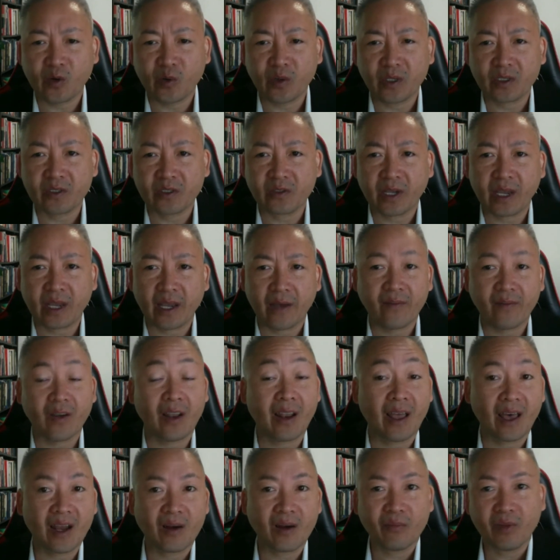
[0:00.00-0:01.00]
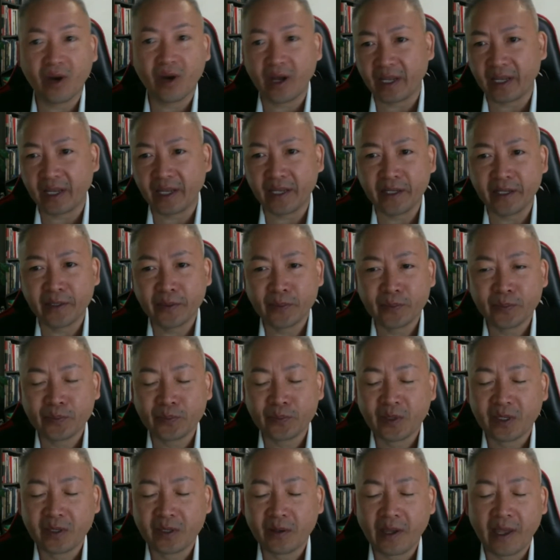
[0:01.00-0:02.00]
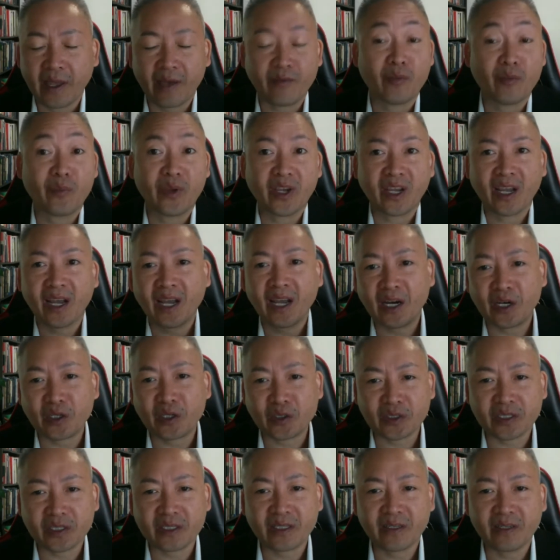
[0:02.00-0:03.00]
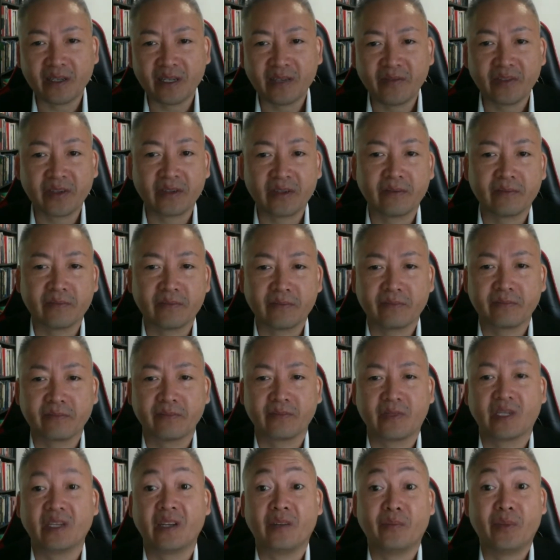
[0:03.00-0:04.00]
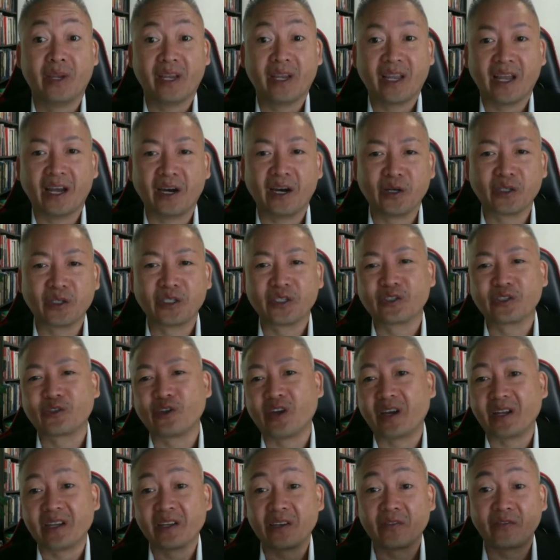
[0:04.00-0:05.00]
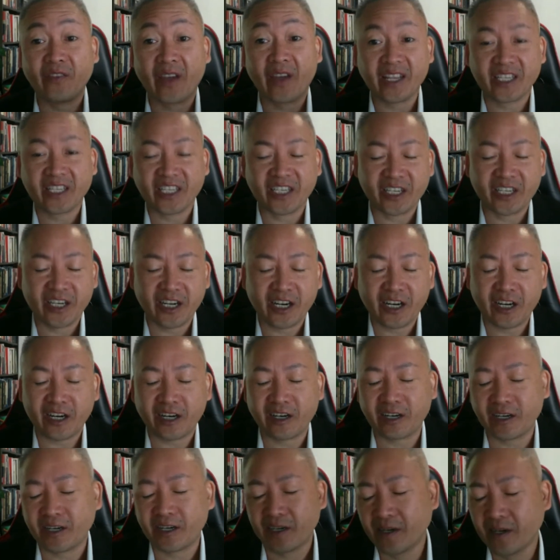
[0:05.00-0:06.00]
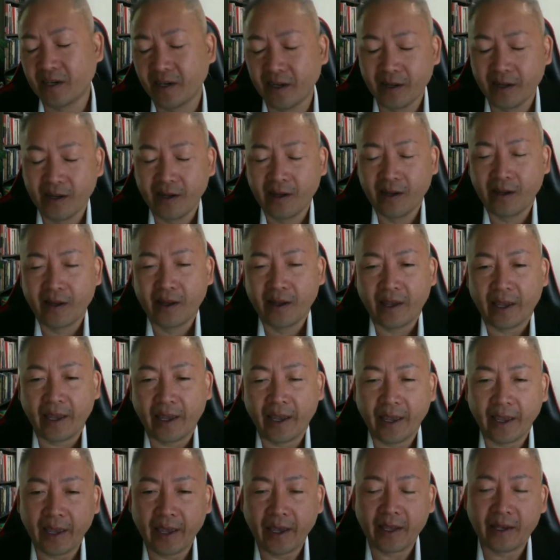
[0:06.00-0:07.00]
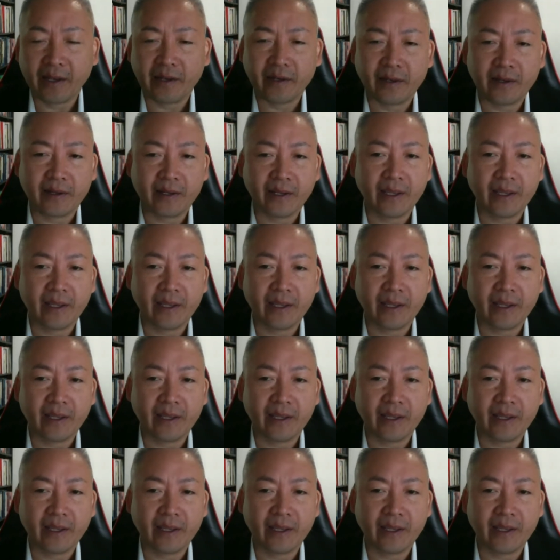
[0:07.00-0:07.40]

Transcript: was to have a lot of money, have a big house, living in a big house, driving a fancy car. And